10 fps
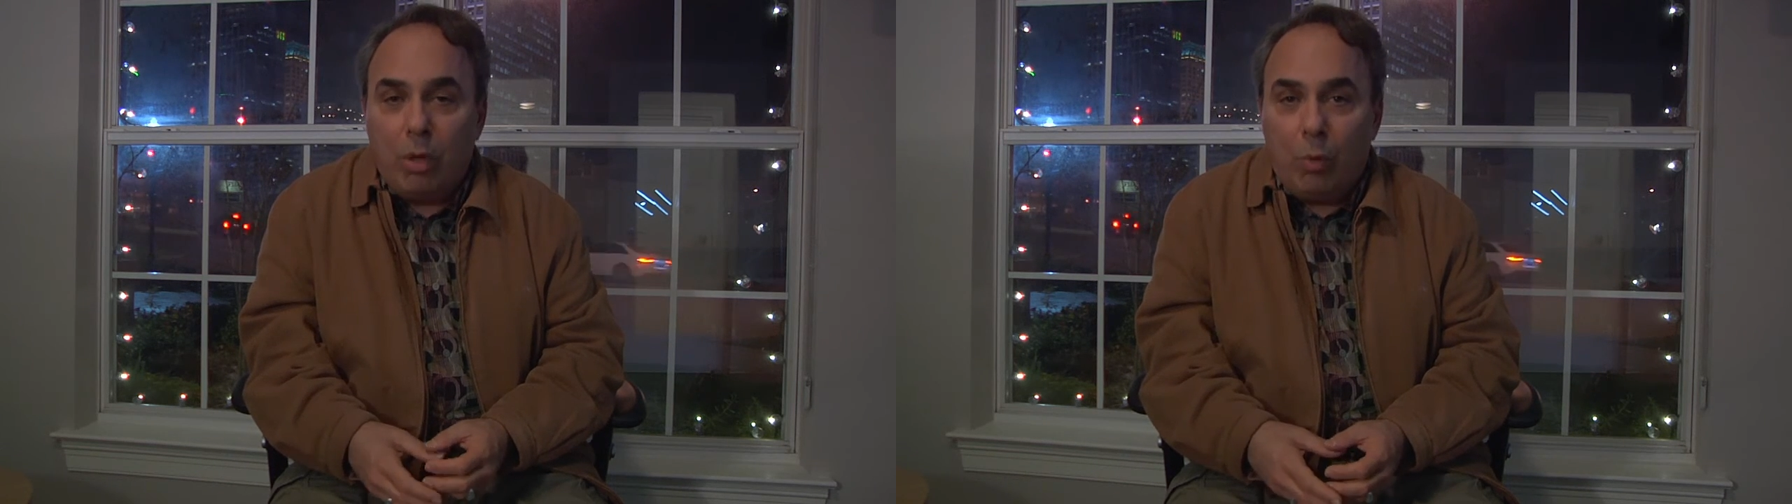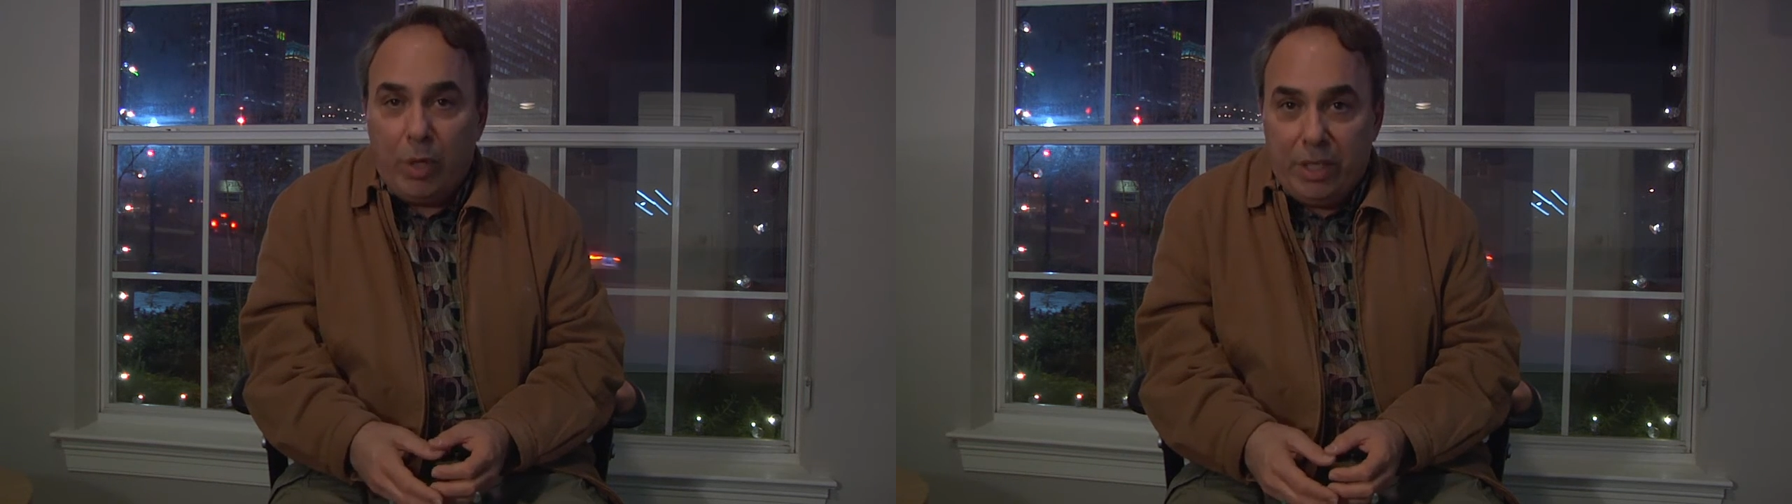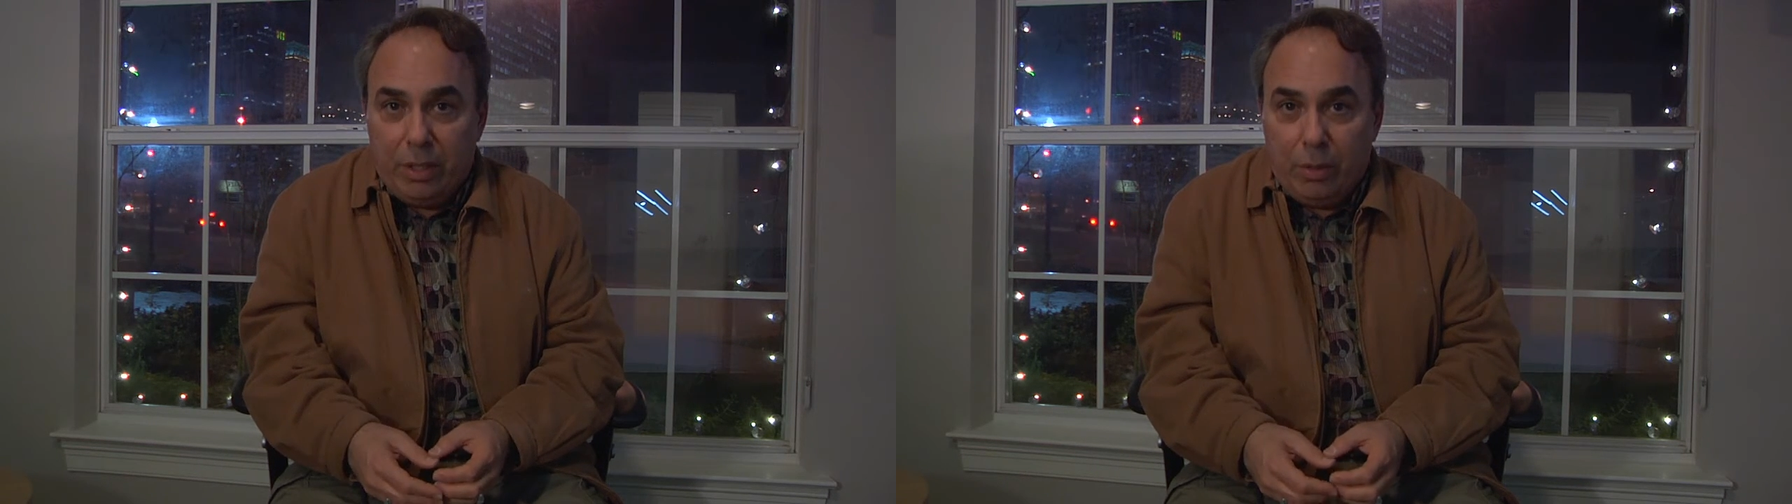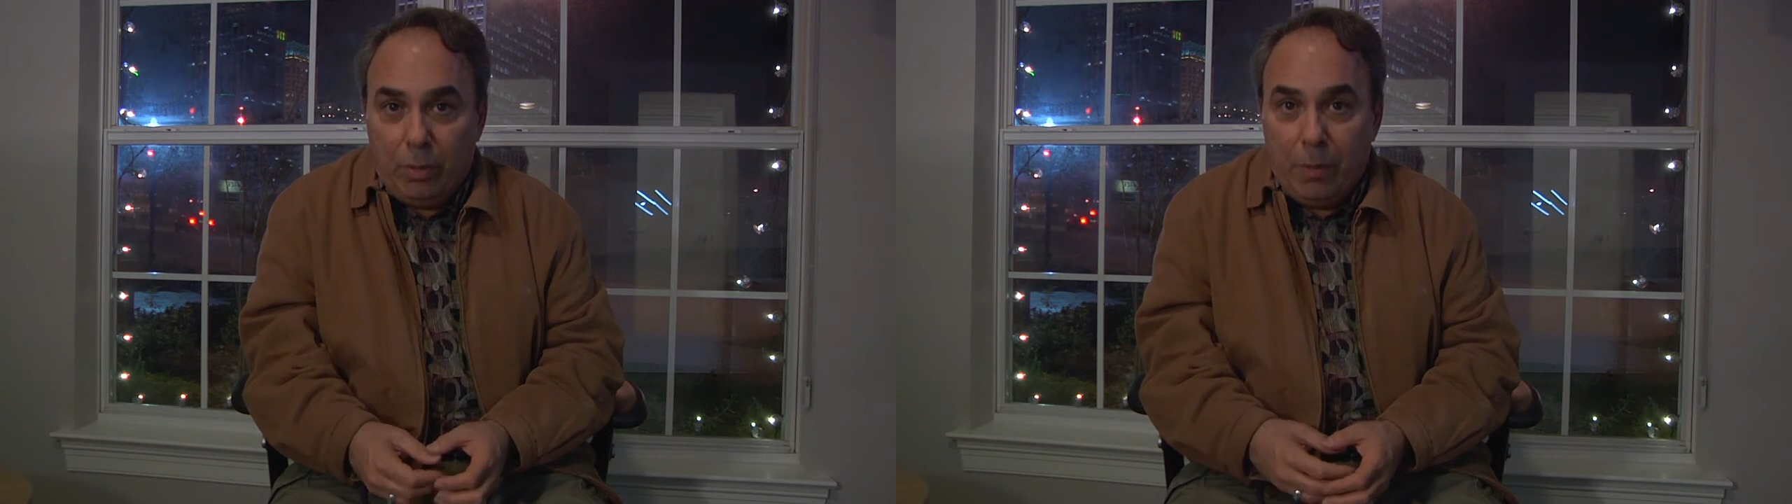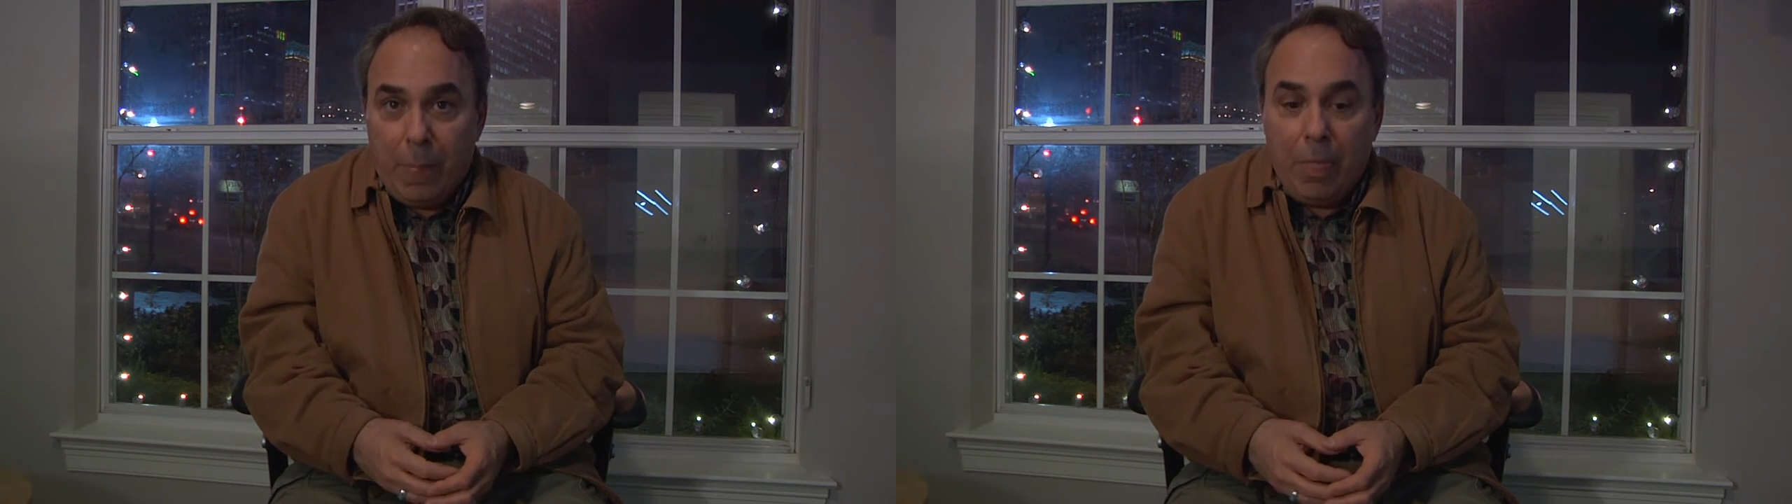what we
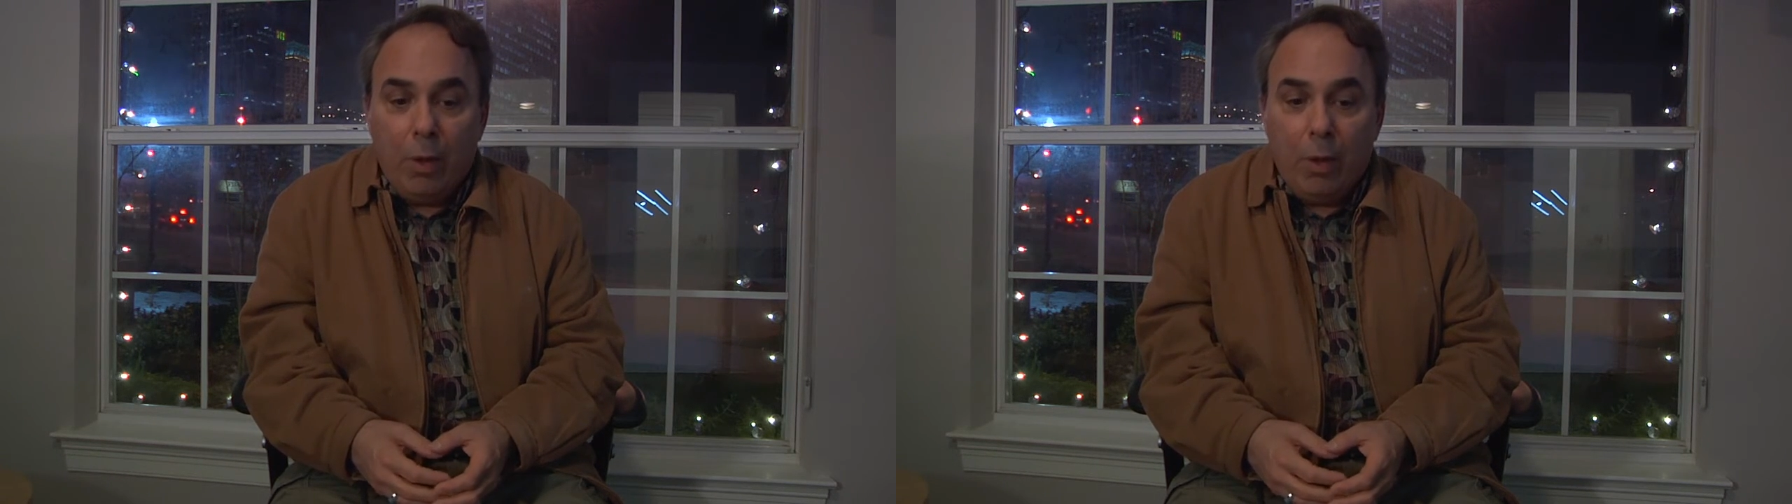do.